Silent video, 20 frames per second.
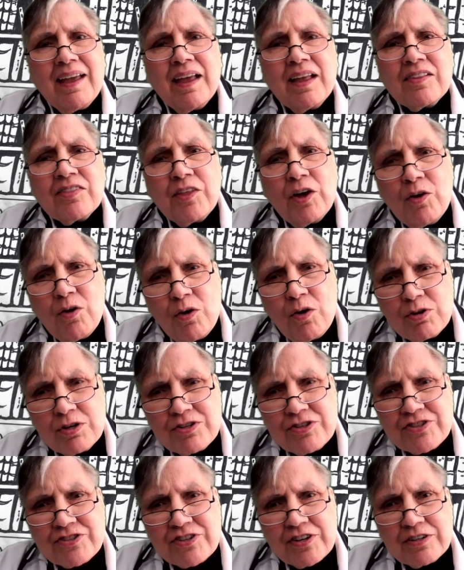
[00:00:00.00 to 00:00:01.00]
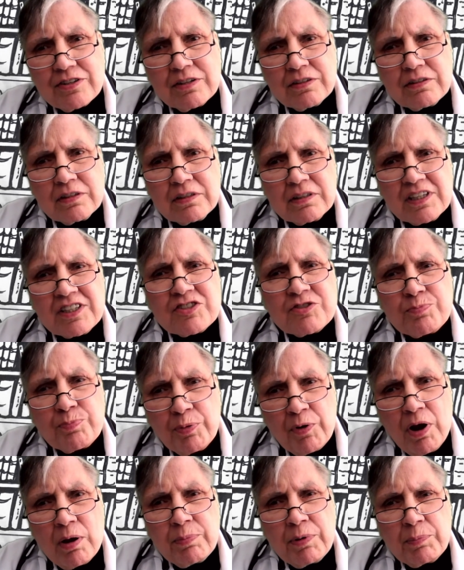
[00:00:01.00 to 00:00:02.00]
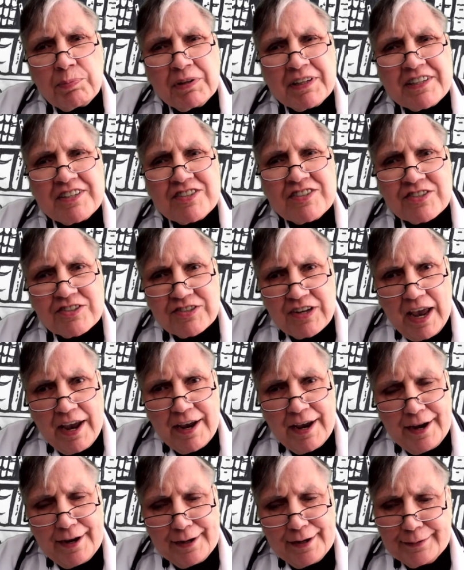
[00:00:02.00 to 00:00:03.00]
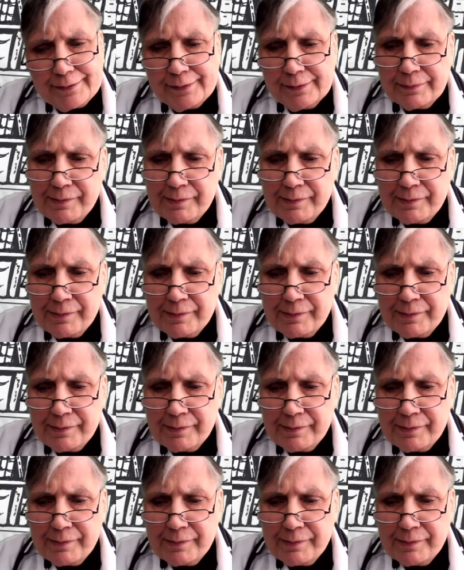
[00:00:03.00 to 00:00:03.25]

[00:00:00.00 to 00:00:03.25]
The horse is probably sad.